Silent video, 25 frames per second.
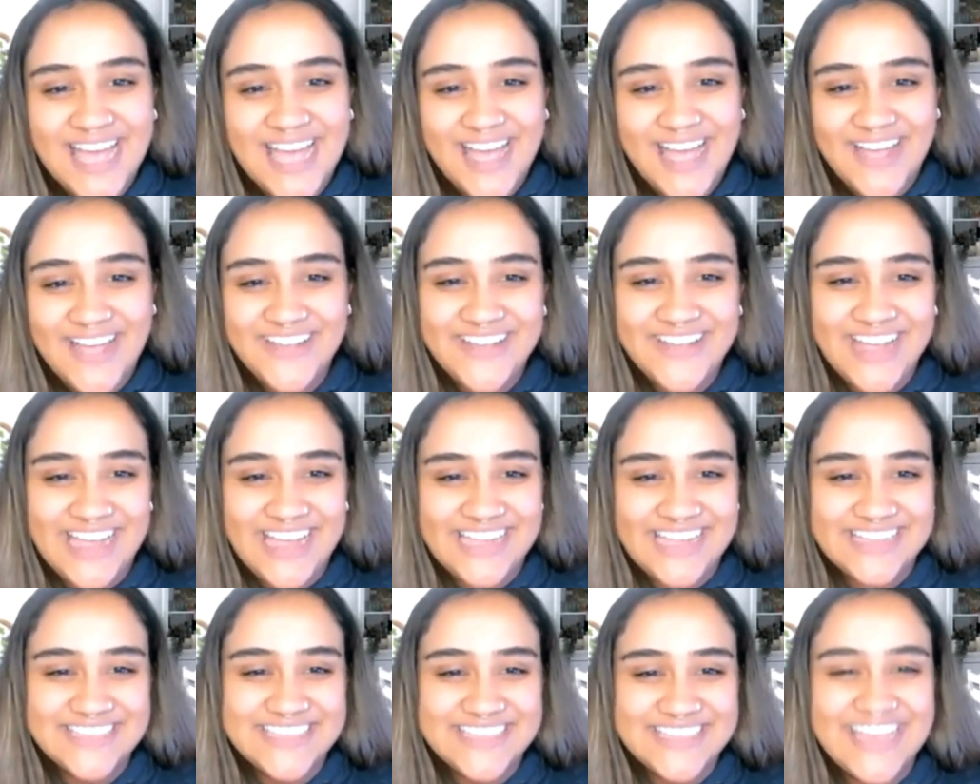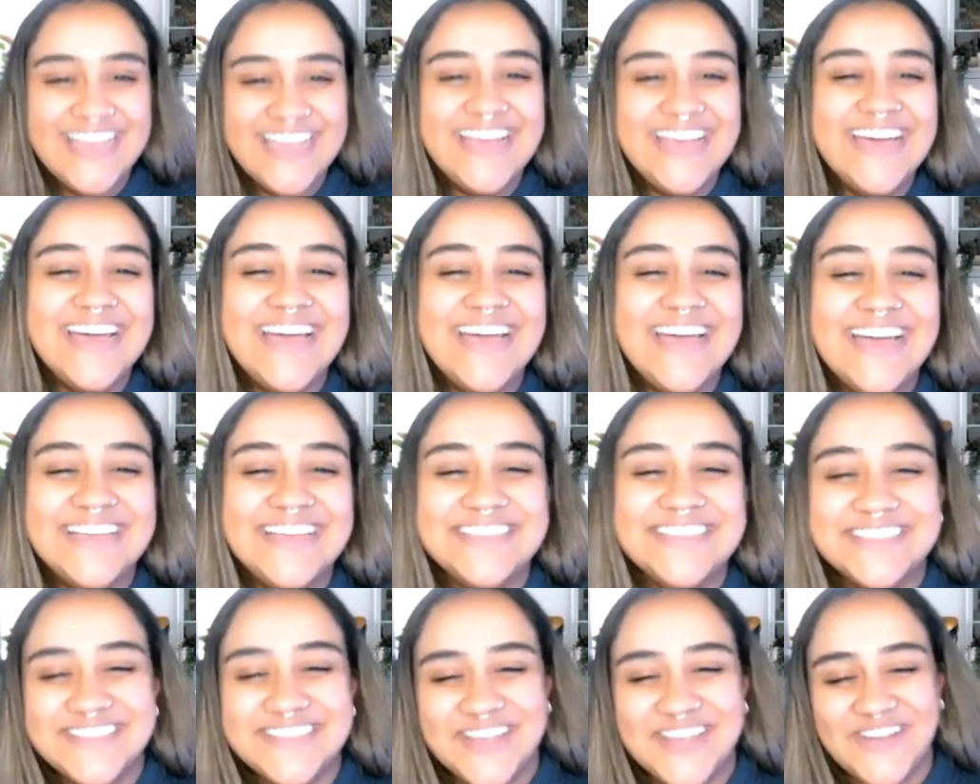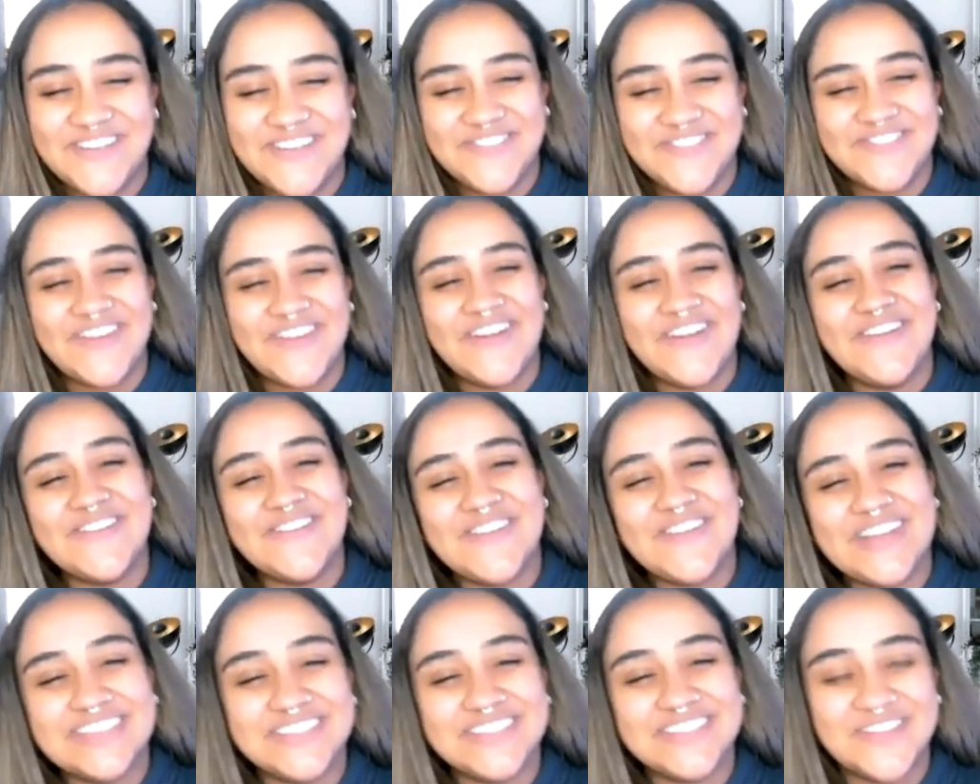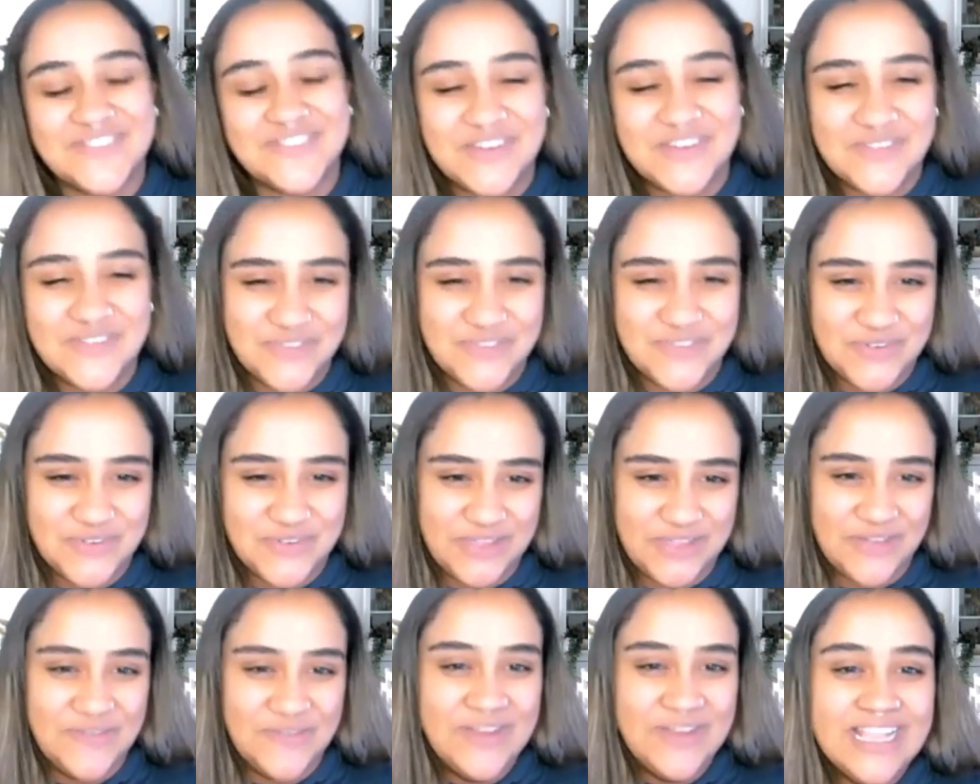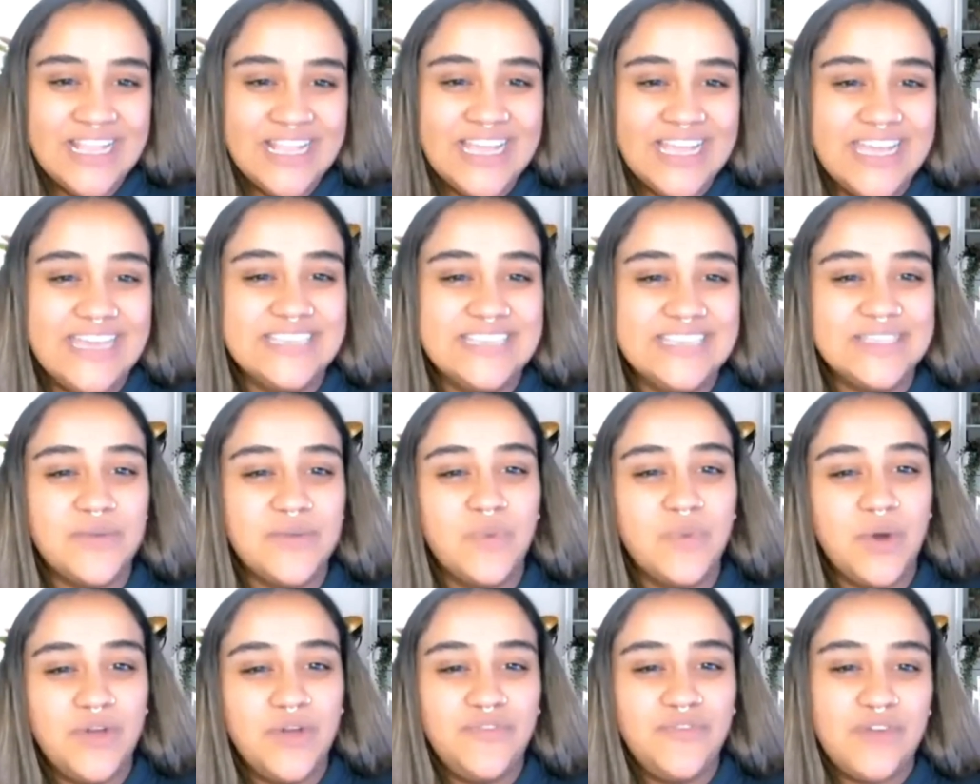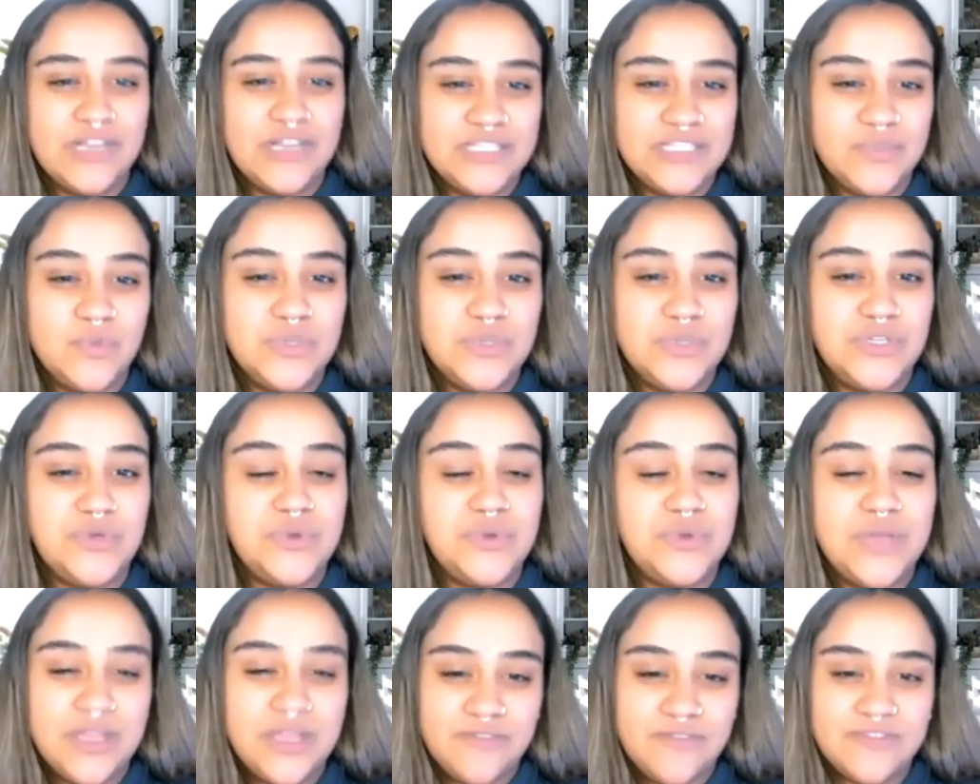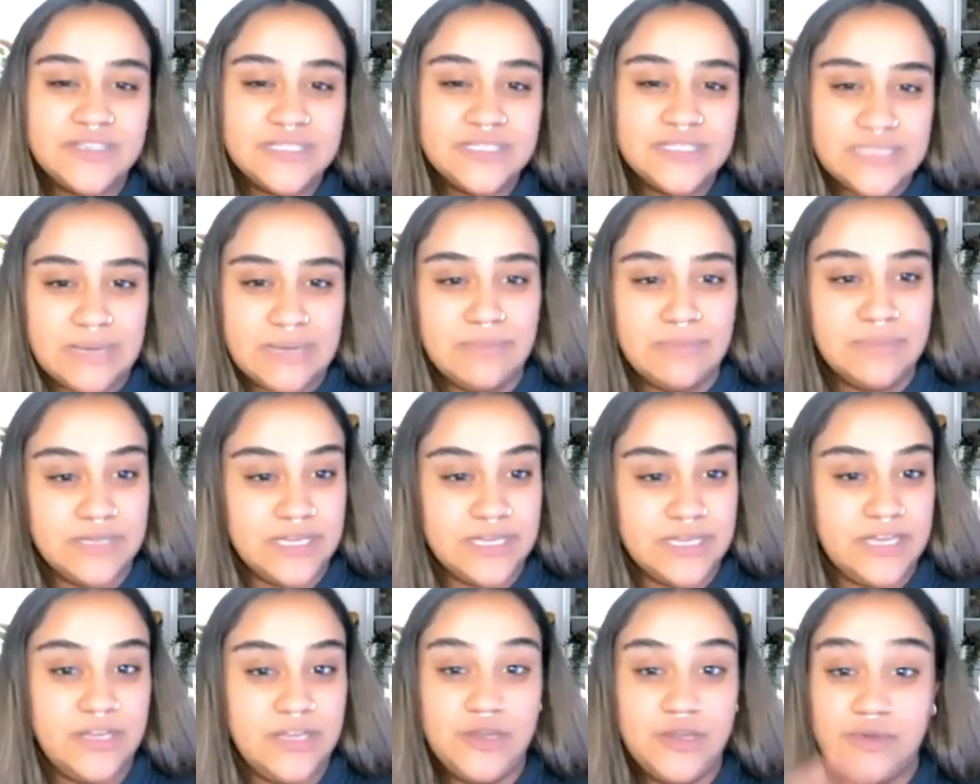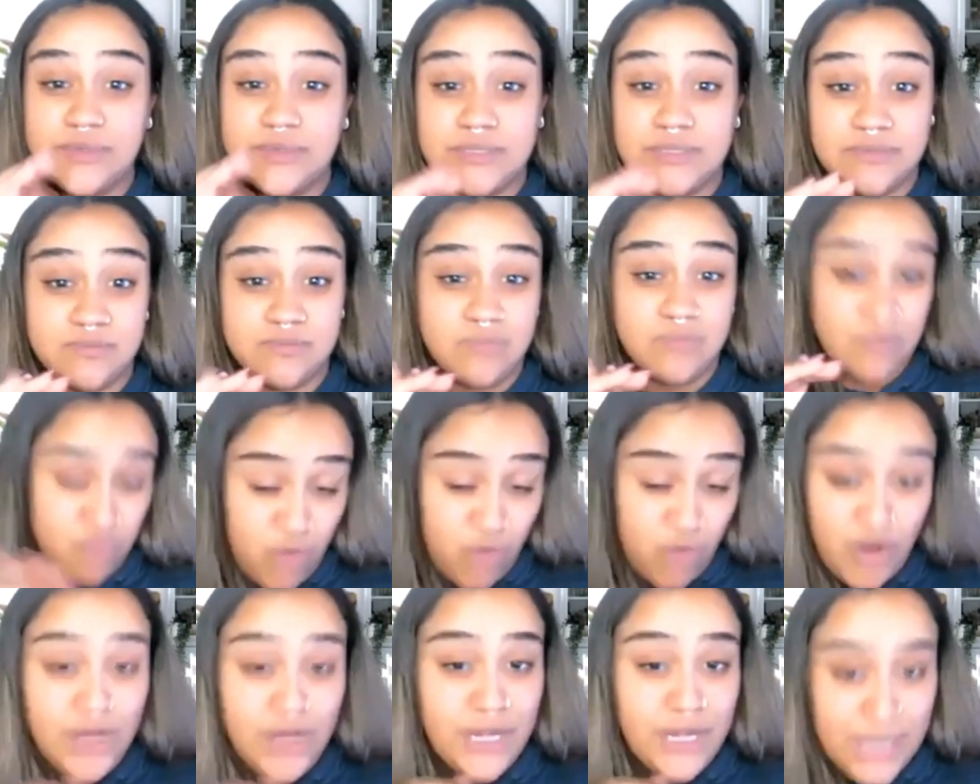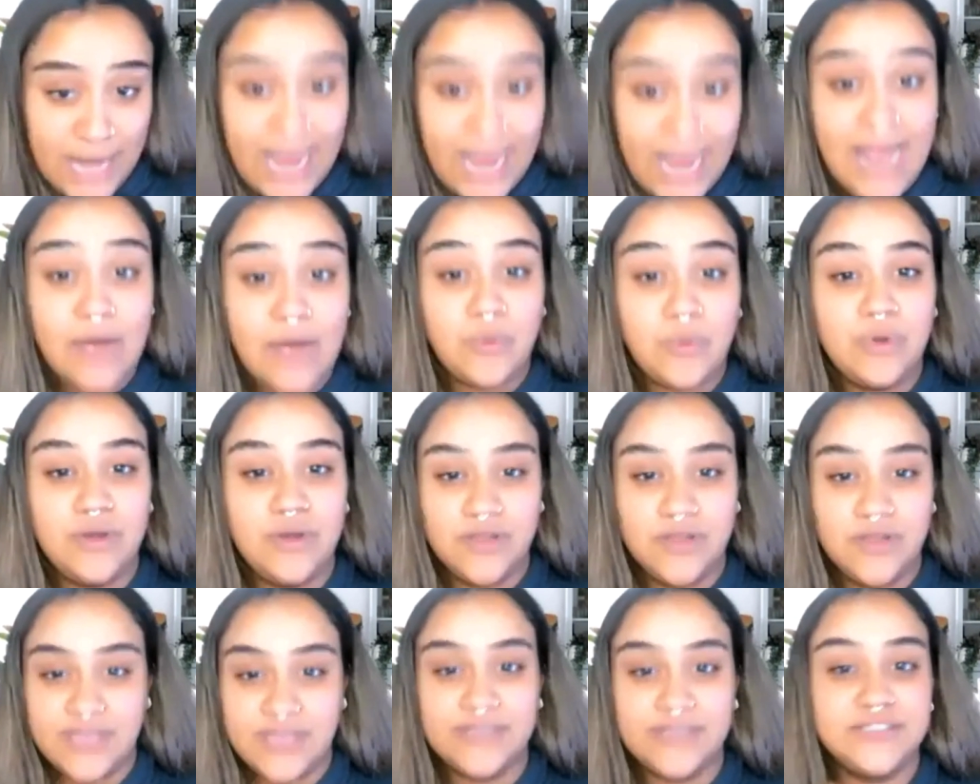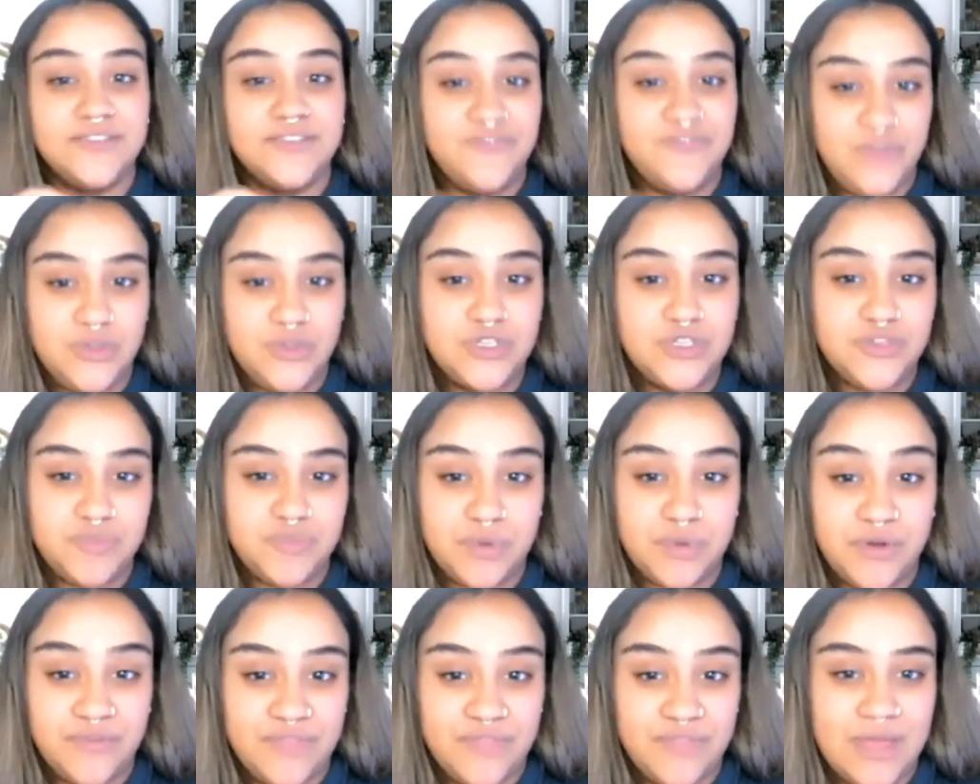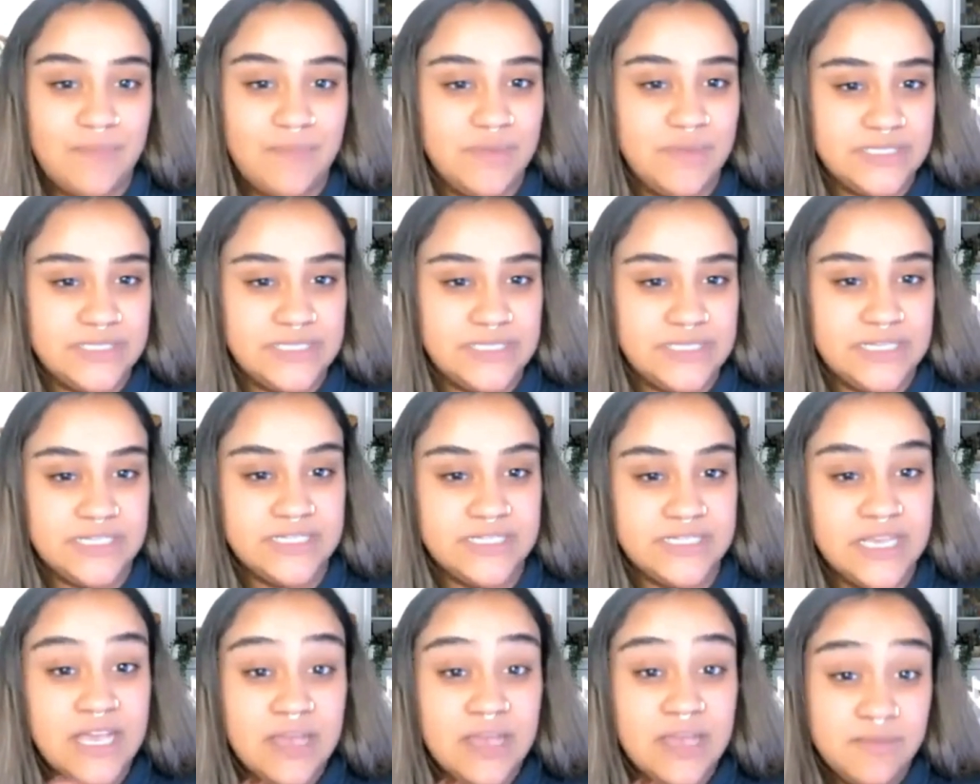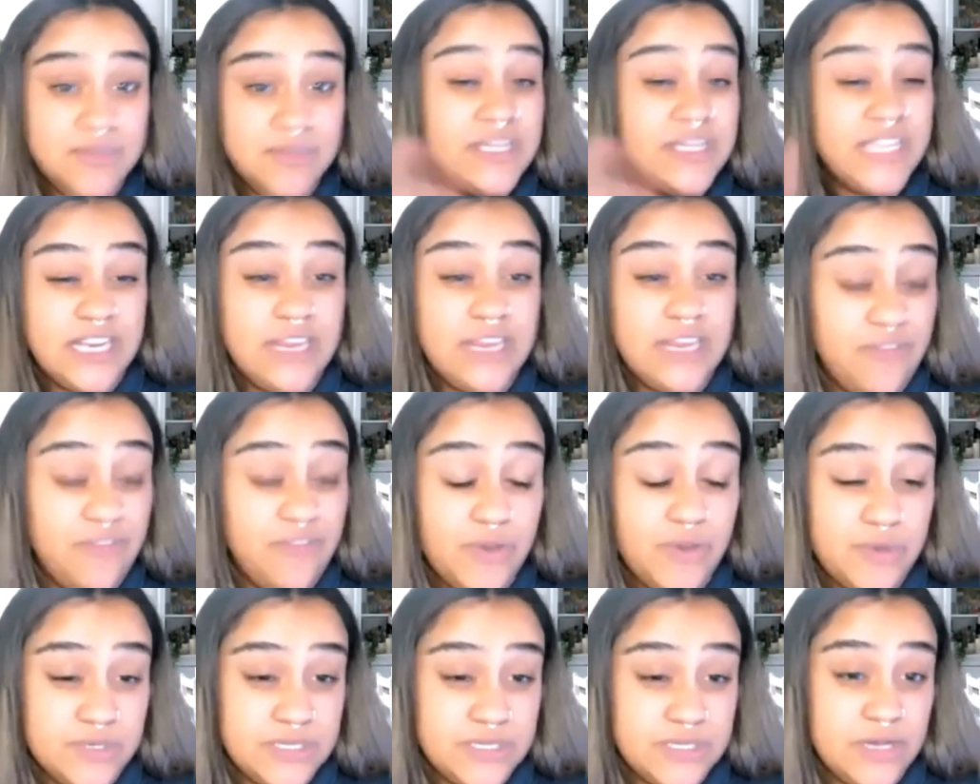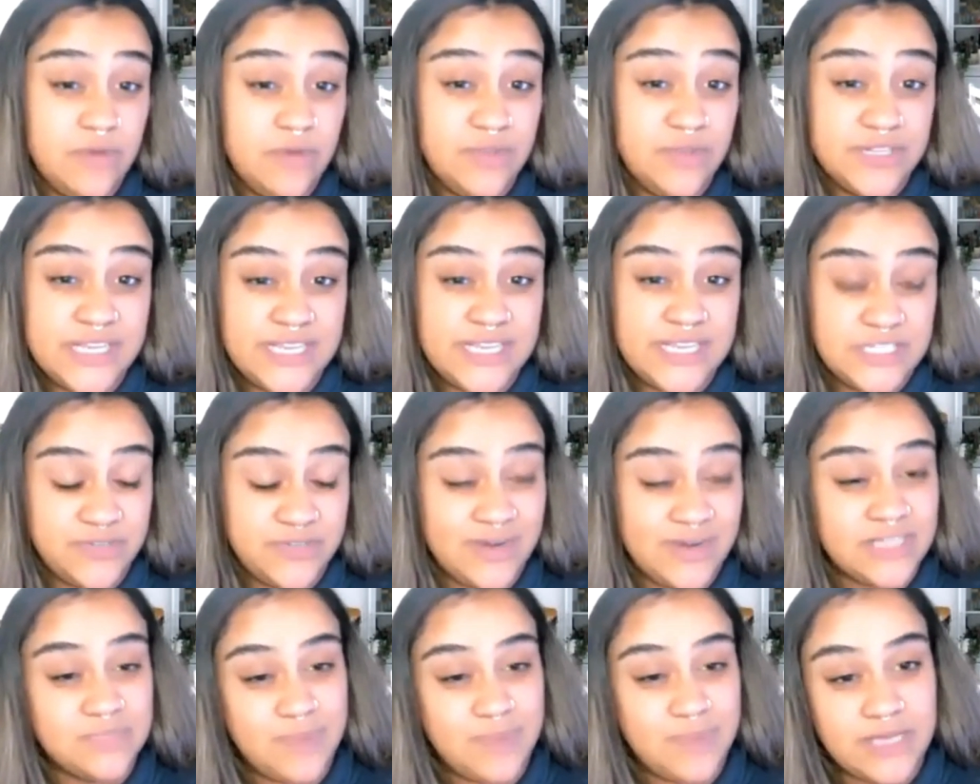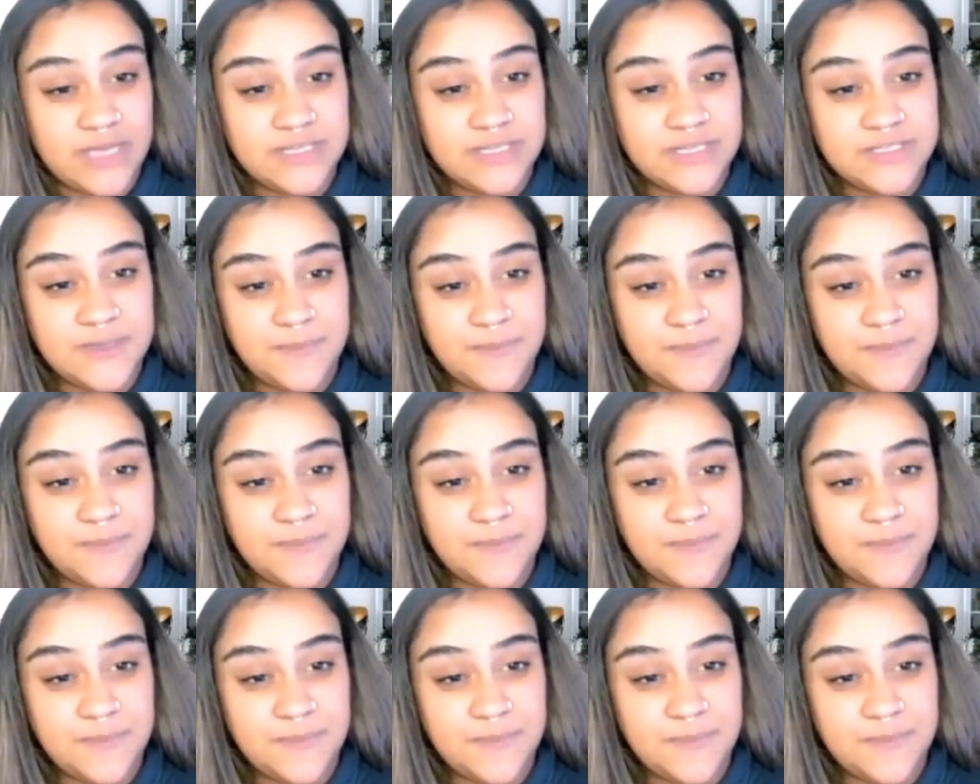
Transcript: Okay, so final question I've got for you is, what advice would you give to somebody who is right now looking to future-proof their business, particularly focusing on the data aspect?